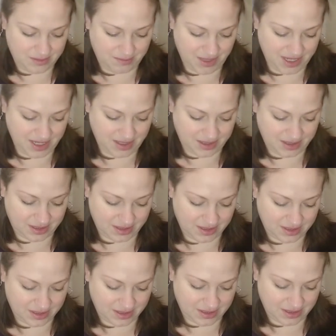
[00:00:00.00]
but
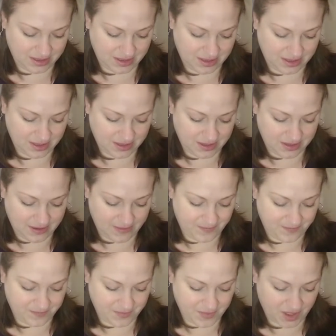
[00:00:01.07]

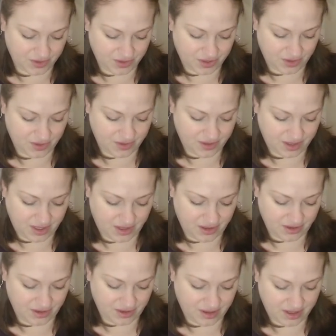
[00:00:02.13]
I'll show you the
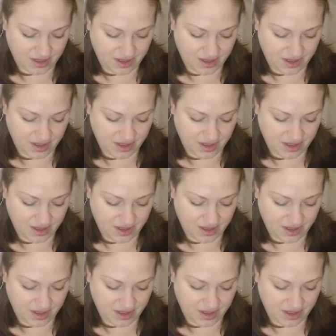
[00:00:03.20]
color.